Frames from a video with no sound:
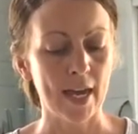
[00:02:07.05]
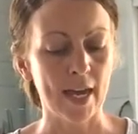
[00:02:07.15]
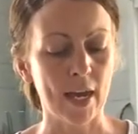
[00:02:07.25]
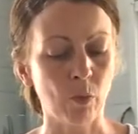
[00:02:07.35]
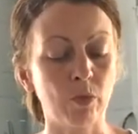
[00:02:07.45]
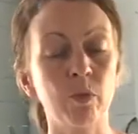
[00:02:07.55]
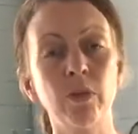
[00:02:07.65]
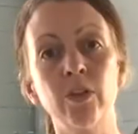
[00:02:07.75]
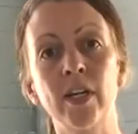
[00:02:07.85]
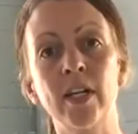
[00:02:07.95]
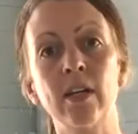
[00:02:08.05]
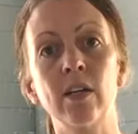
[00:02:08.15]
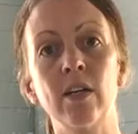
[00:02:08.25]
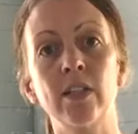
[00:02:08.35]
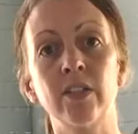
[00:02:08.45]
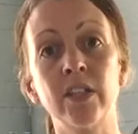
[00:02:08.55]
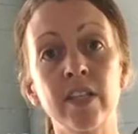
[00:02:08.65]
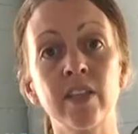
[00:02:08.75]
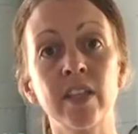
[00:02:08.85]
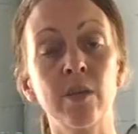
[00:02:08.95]
and was wondering, is there
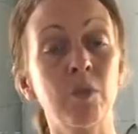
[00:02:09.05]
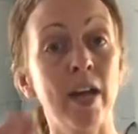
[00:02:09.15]
anything that